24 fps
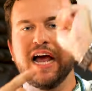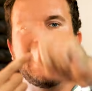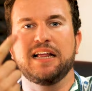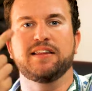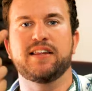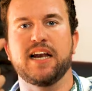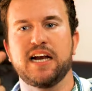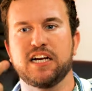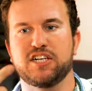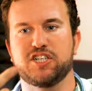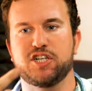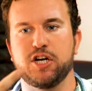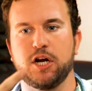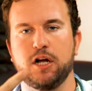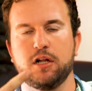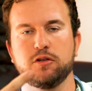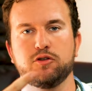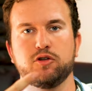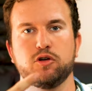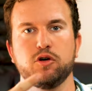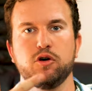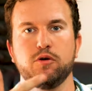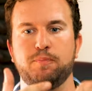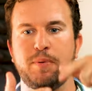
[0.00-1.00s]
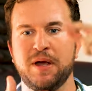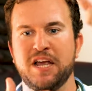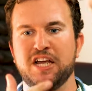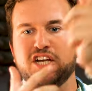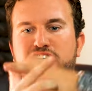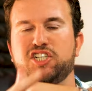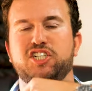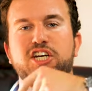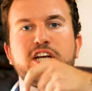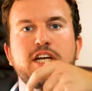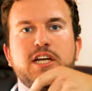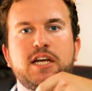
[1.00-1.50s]
André Sheldrup,
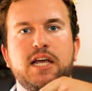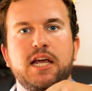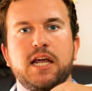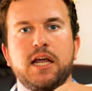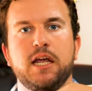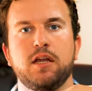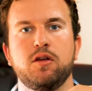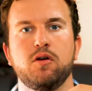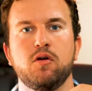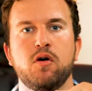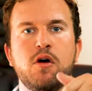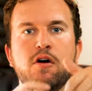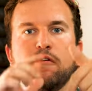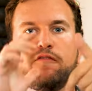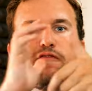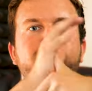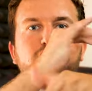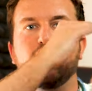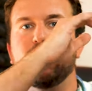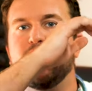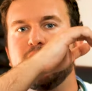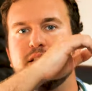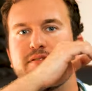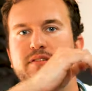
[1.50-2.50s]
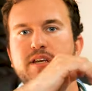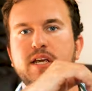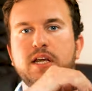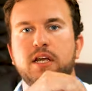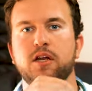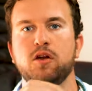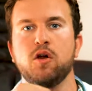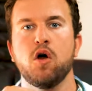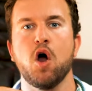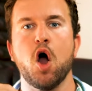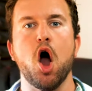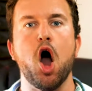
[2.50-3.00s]
Chiquinho,
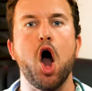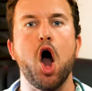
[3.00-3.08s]
Florentino,